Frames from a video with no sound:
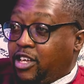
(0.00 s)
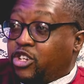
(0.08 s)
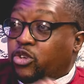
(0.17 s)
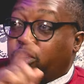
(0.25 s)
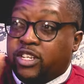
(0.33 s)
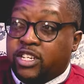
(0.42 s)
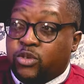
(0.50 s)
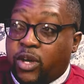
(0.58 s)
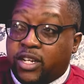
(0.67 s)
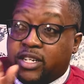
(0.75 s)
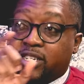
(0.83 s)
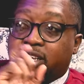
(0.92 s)
So this is
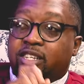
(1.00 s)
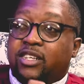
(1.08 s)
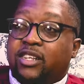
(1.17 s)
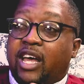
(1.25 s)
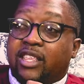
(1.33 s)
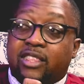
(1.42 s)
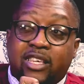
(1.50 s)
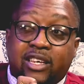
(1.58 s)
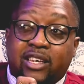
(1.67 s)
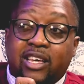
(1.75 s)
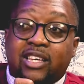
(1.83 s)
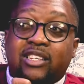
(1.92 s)
what Satan, I
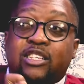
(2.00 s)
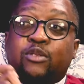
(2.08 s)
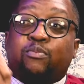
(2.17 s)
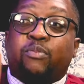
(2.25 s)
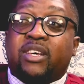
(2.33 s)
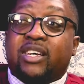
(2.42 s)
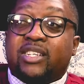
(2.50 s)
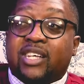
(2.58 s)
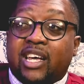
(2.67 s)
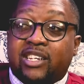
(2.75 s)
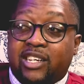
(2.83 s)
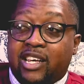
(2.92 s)
think, is his
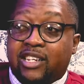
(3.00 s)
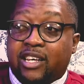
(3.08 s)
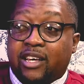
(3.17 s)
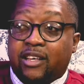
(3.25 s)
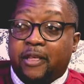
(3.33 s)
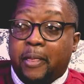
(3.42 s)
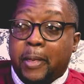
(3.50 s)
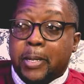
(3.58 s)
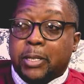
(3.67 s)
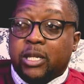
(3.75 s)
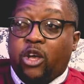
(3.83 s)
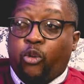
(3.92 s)
biggest agenda.
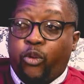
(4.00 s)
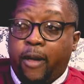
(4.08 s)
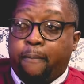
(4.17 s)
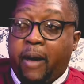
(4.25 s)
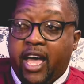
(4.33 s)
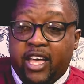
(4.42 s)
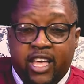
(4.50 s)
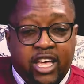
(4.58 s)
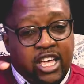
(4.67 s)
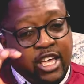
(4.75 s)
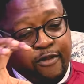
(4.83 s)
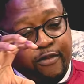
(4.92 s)
Whereby,
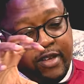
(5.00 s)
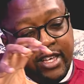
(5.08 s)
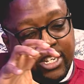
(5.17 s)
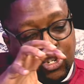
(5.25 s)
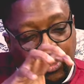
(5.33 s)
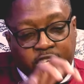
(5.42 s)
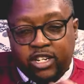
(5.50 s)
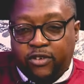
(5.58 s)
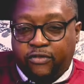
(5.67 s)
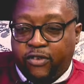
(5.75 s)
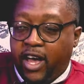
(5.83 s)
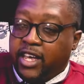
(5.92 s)
if he
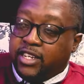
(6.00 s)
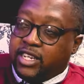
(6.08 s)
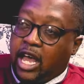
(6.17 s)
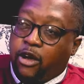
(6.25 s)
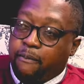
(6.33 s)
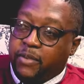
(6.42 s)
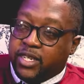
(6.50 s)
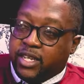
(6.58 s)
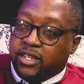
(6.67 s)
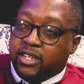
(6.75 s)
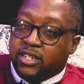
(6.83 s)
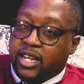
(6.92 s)
solidifies our
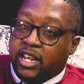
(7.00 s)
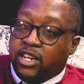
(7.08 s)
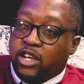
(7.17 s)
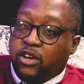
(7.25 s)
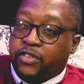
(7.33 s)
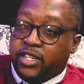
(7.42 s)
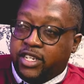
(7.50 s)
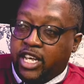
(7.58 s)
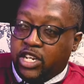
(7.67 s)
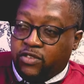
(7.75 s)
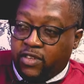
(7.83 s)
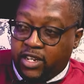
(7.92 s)
misunderstanding of the
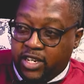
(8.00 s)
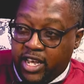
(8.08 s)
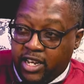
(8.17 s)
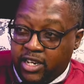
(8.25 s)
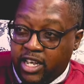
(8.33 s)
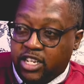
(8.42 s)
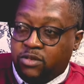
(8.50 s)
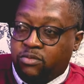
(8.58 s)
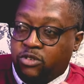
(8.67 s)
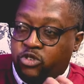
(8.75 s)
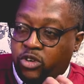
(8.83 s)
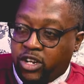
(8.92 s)
state of the dead and
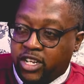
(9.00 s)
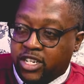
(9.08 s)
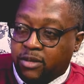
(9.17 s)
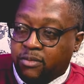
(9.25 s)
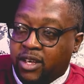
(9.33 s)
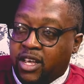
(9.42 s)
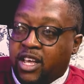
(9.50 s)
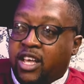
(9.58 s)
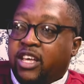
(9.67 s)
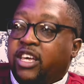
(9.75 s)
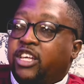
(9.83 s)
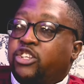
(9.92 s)
spiritualism,
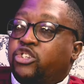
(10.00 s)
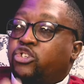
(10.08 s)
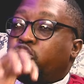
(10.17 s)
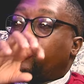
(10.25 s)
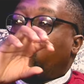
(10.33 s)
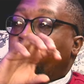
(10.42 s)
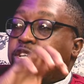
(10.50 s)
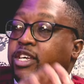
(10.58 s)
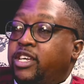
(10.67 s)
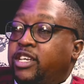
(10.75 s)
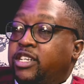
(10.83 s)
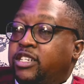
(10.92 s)
it's so
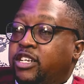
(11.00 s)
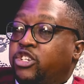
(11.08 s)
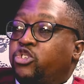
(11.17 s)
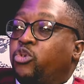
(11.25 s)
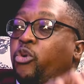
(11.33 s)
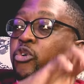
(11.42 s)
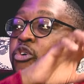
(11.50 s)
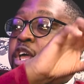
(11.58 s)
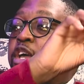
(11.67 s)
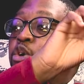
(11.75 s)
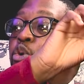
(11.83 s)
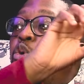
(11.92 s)
easy to
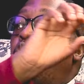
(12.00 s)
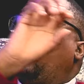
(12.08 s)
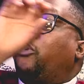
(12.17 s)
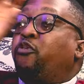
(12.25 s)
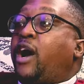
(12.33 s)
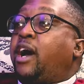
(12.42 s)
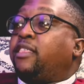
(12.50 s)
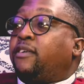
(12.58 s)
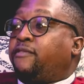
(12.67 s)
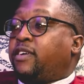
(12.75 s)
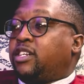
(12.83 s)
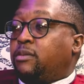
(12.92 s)
wreck off
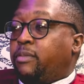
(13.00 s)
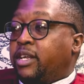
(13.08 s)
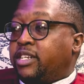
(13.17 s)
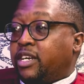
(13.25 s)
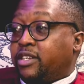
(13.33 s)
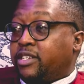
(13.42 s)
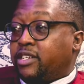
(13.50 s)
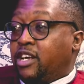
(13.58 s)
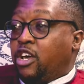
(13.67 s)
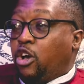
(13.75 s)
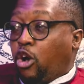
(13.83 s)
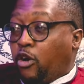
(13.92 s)
other fundamentals
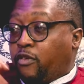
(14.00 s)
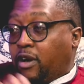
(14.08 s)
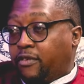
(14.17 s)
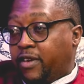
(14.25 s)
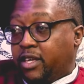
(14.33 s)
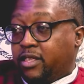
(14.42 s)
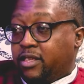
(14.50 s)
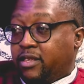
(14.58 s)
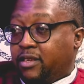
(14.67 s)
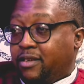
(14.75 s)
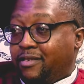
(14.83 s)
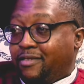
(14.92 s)
of our faith.